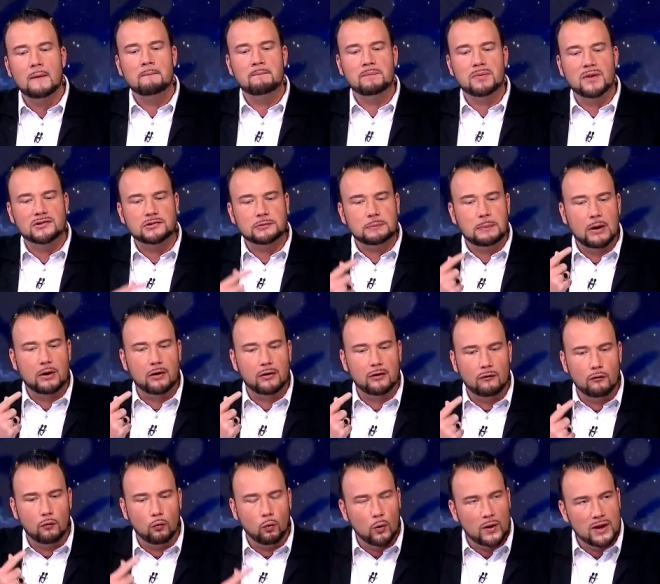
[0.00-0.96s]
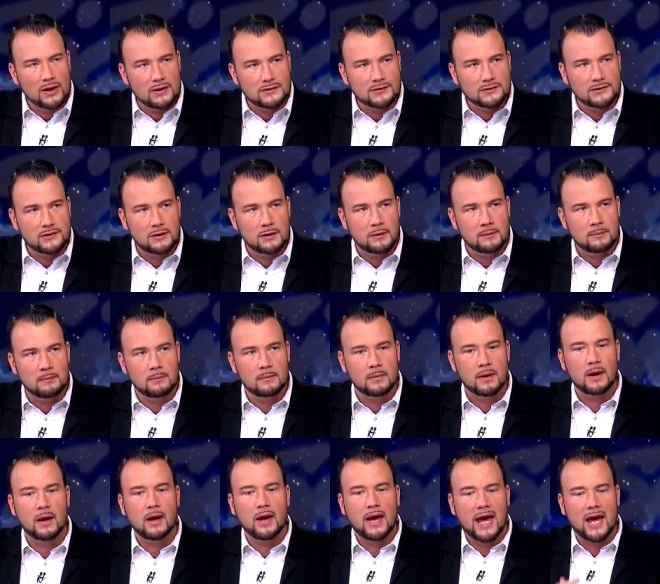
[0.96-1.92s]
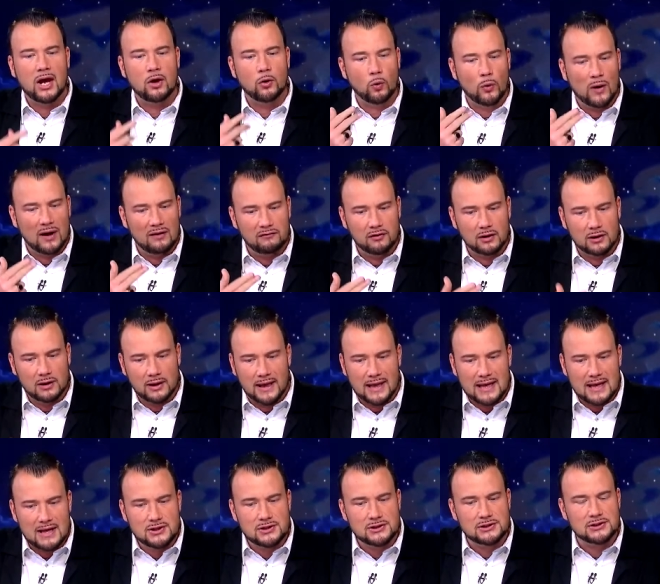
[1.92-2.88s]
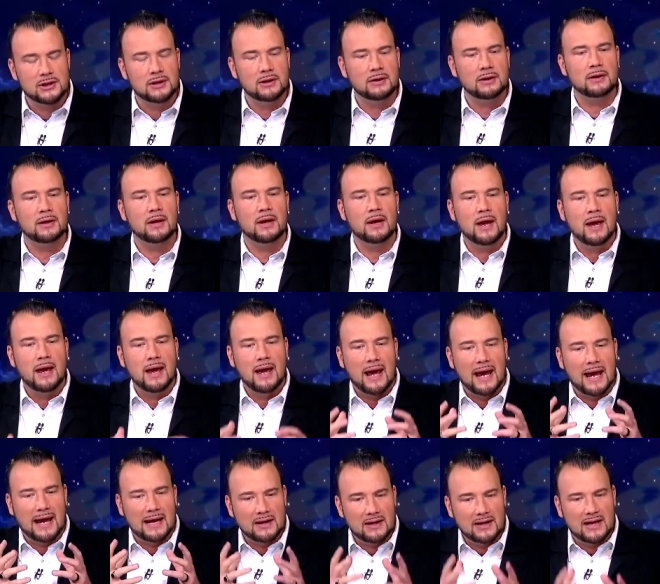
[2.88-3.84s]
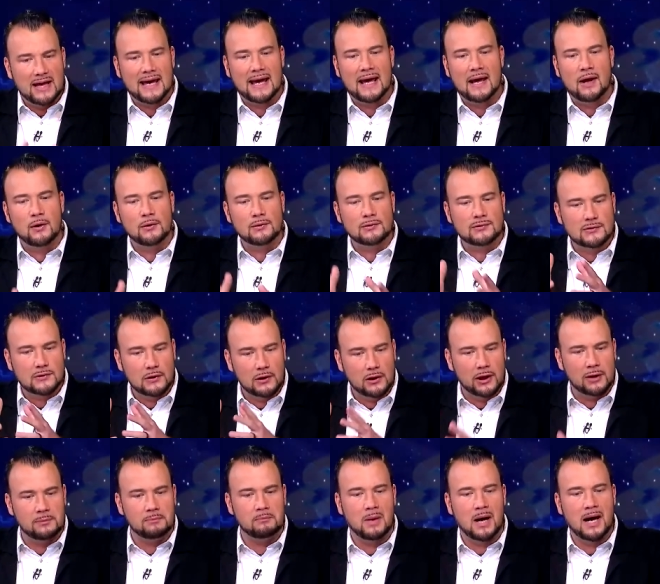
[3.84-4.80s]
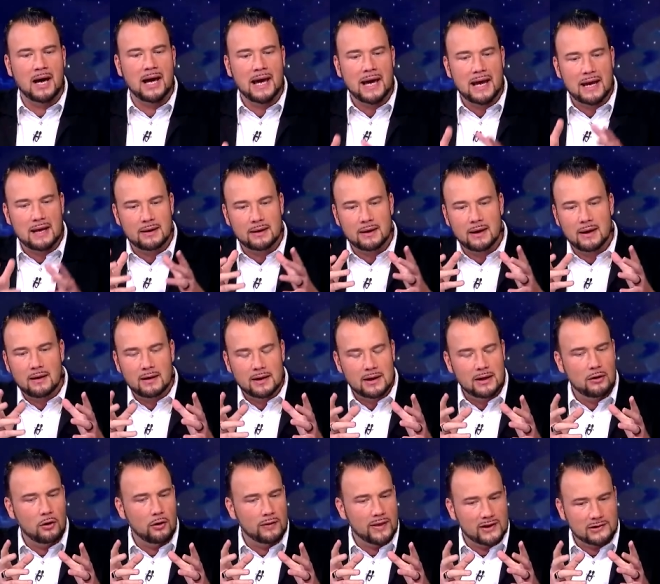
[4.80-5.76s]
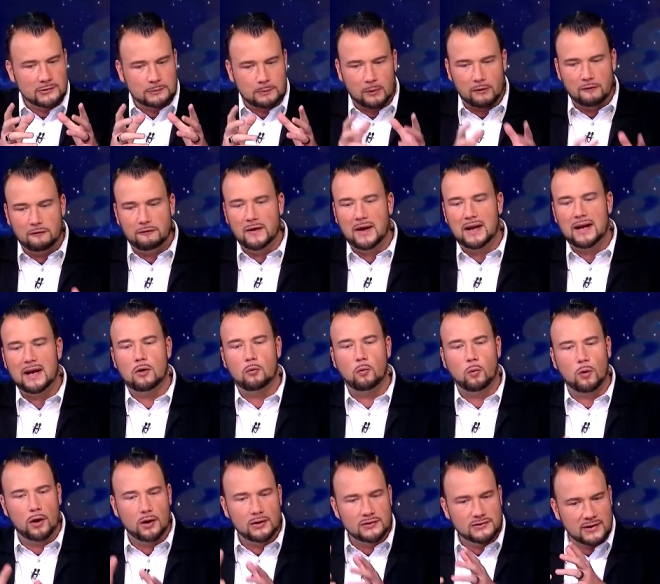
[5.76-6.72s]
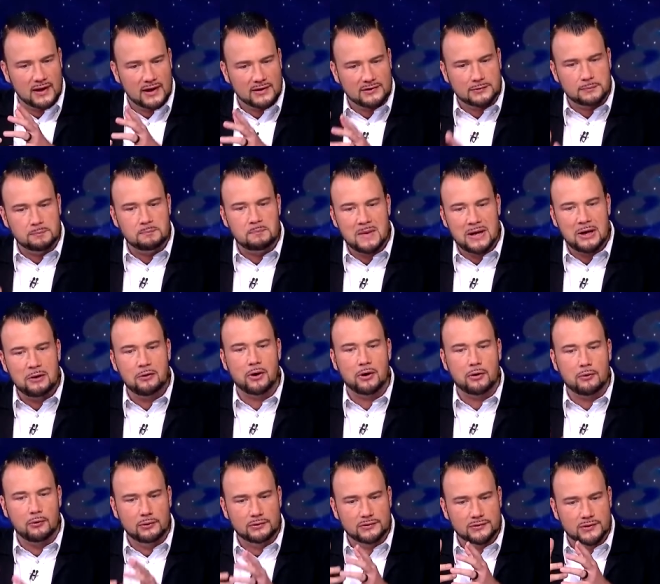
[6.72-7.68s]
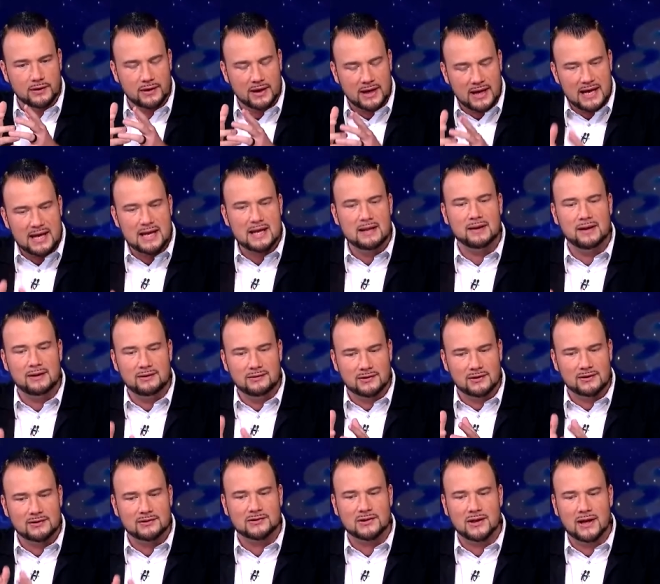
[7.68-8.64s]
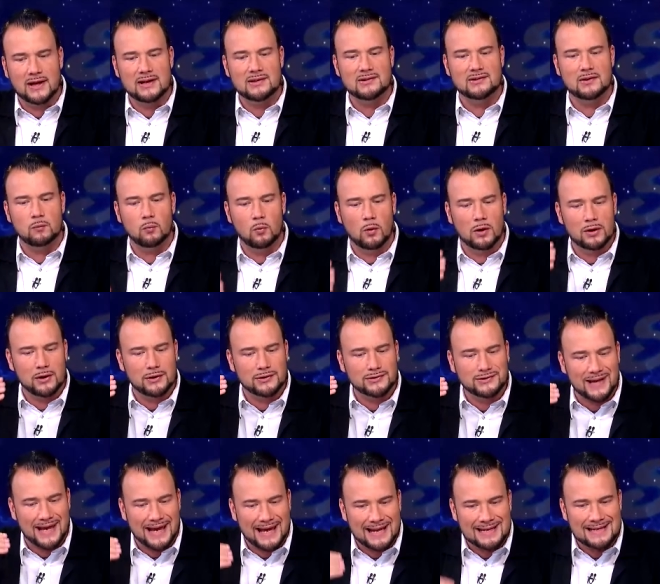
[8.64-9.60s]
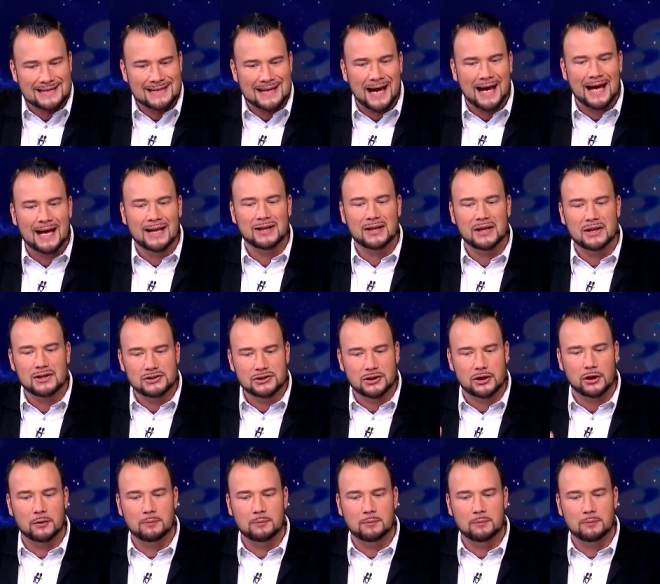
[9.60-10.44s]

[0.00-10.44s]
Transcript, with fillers: the spirit of wisdom and revelation and counsel and might, you know, that's prophetic words, that's miracles and healings and signs and wonders and knowledge are